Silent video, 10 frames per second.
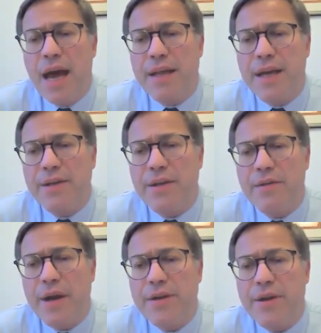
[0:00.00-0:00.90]
and the
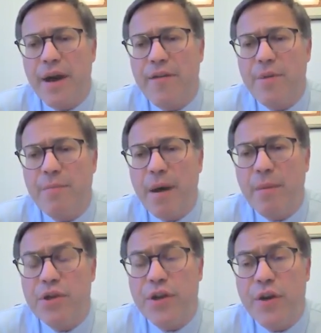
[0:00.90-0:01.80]
adult criteria have been
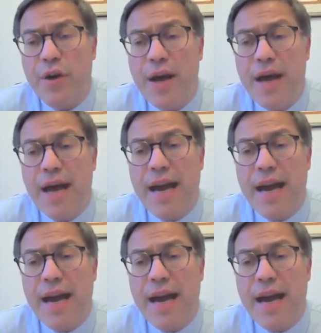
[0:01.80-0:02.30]
published here